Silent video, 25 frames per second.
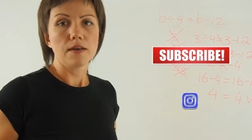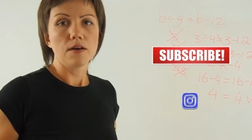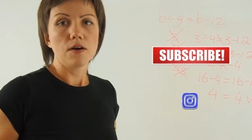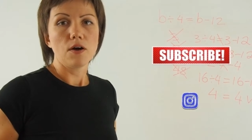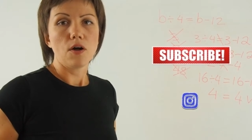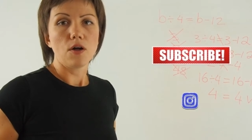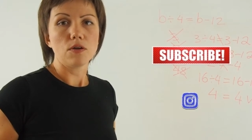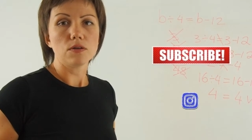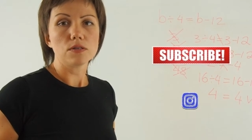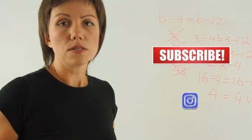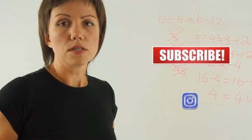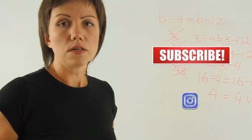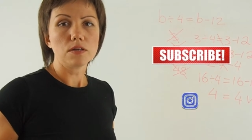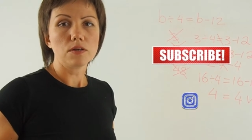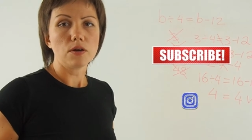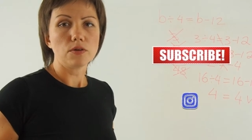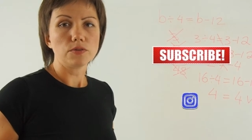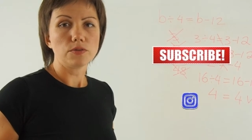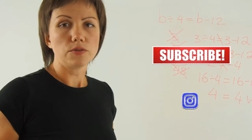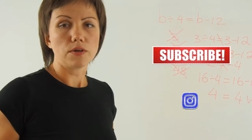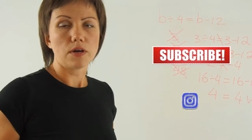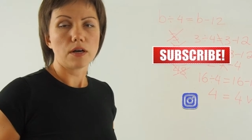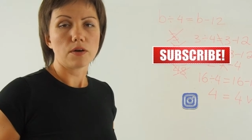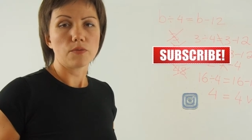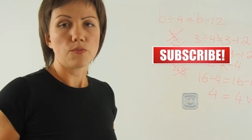Also, go
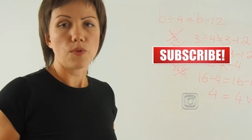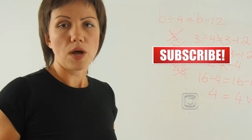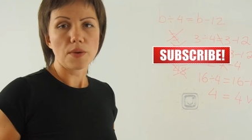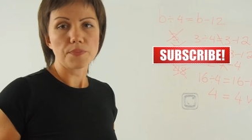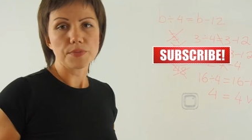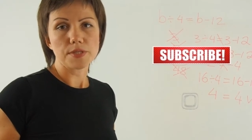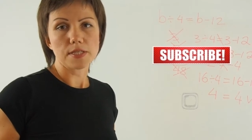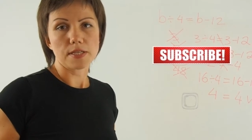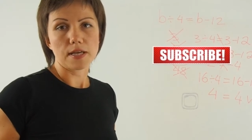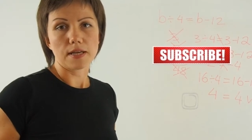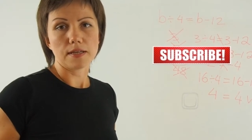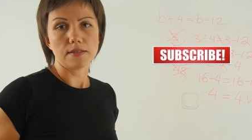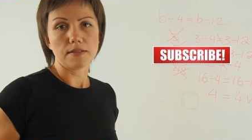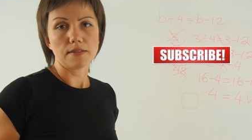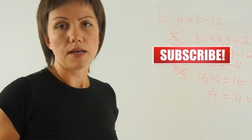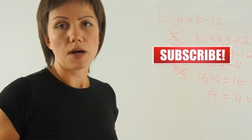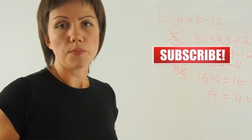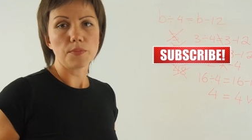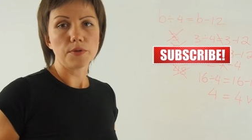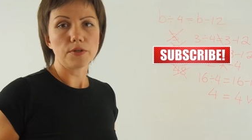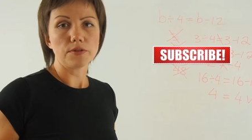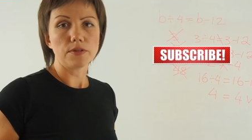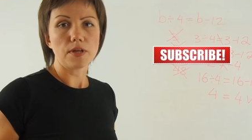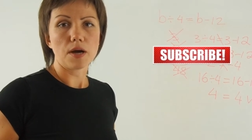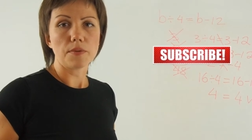to our website,
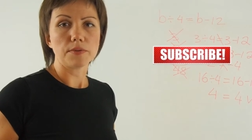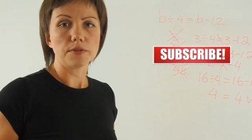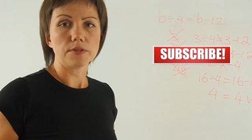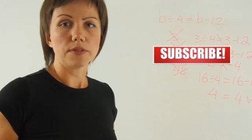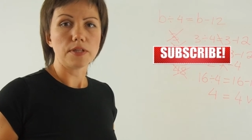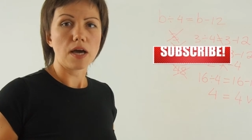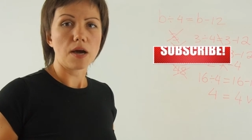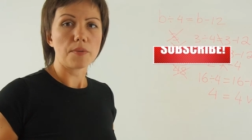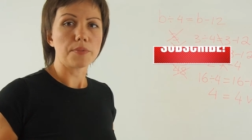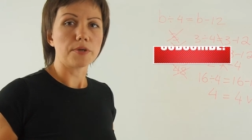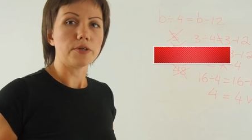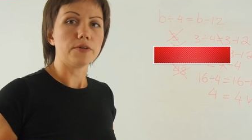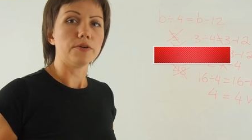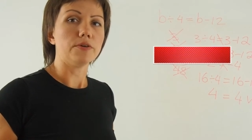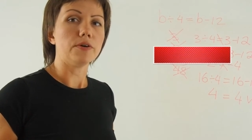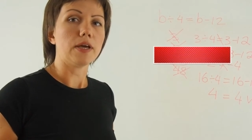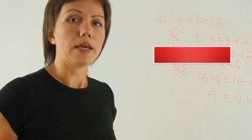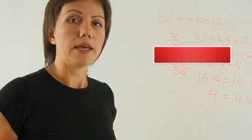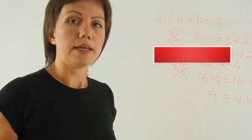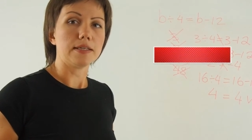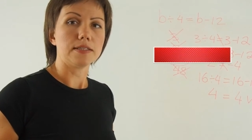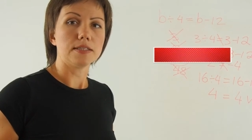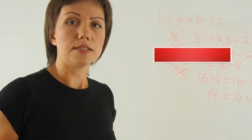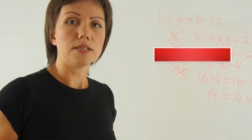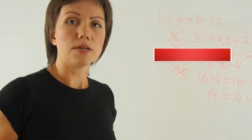
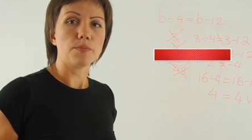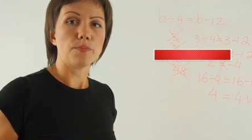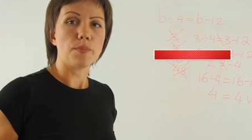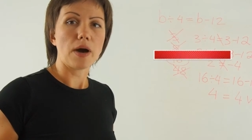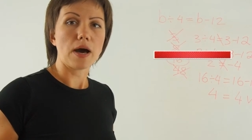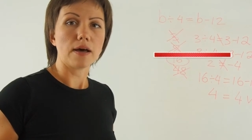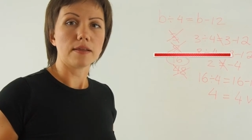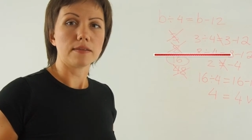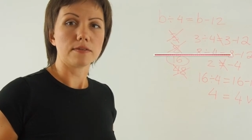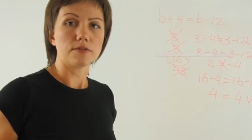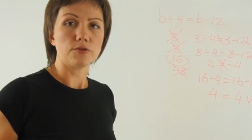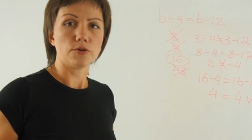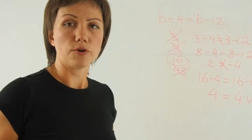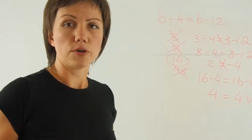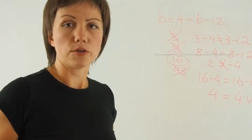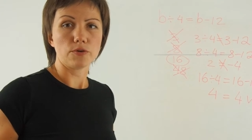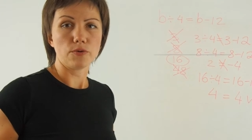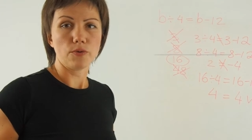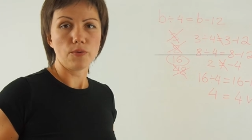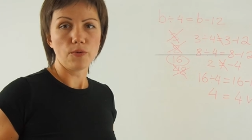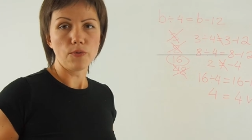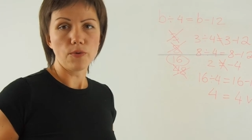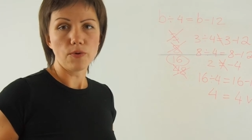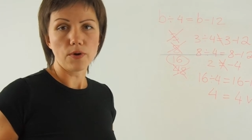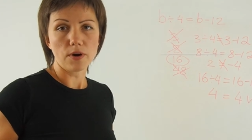
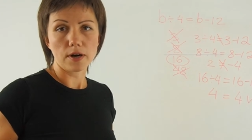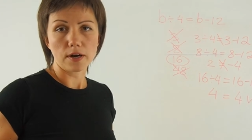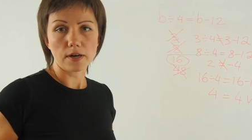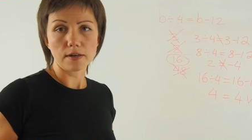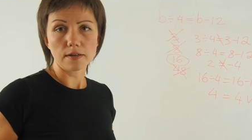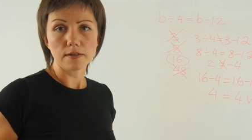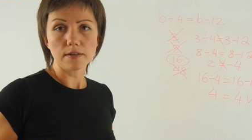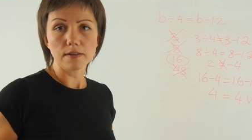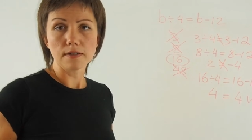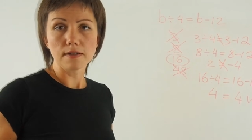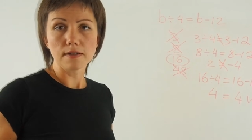www.intomath.org,